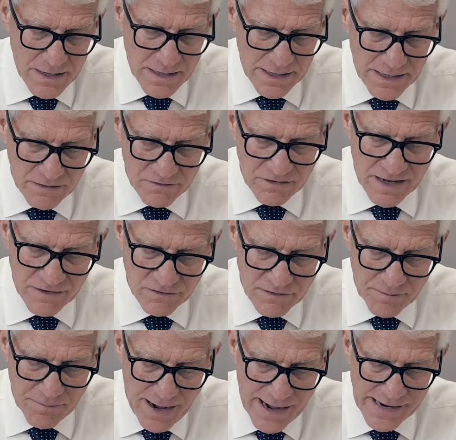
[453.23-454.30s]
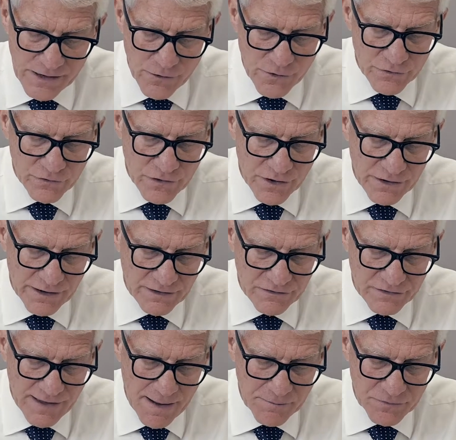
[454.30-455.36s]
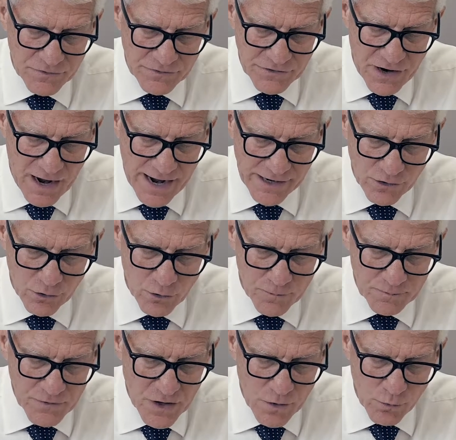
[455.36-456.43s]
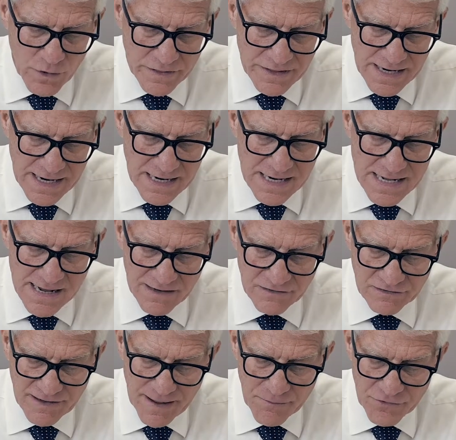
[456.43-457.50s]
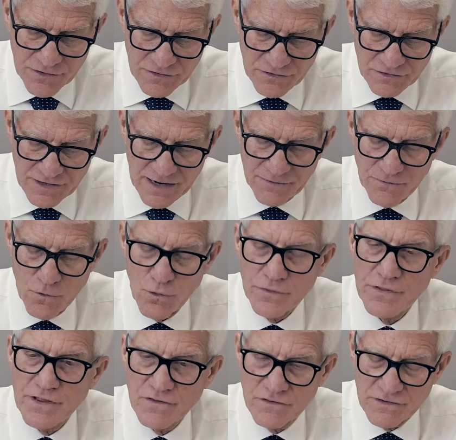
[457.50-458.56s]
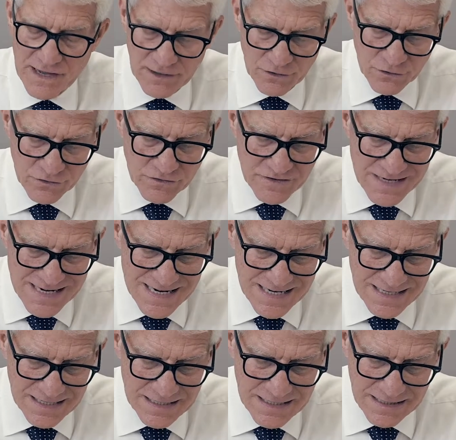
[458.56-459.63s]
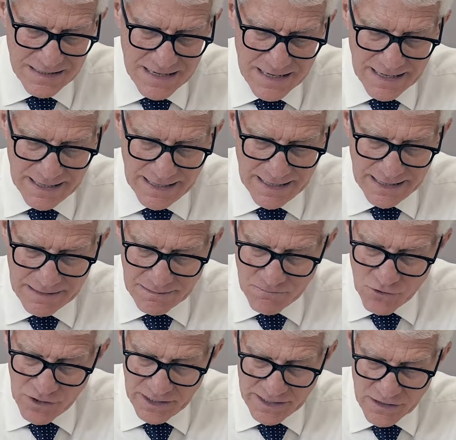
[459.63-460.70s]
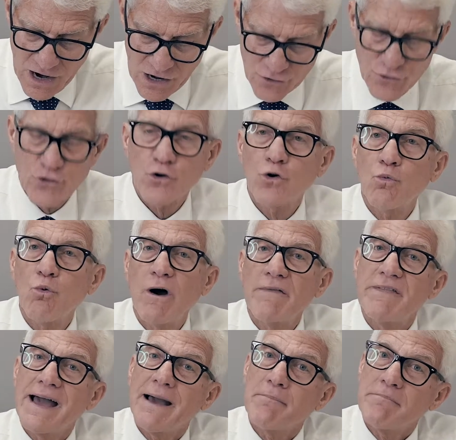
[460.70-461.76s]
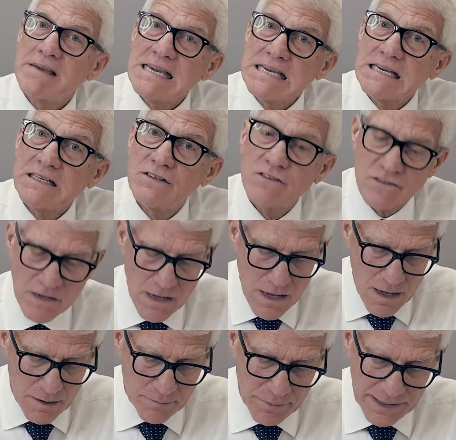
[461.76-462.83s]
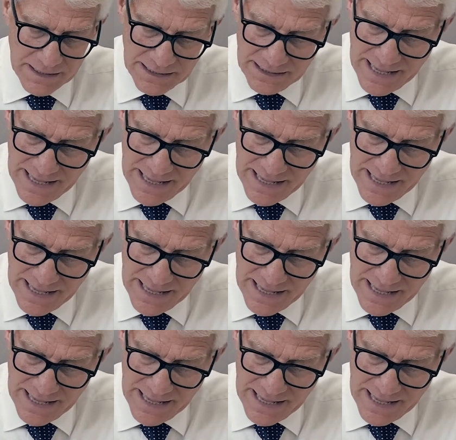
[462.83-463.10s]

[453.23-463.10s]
It says the buyer is going to accept title with any exception set forth in seller's deed, and I'm really not sure what that means, but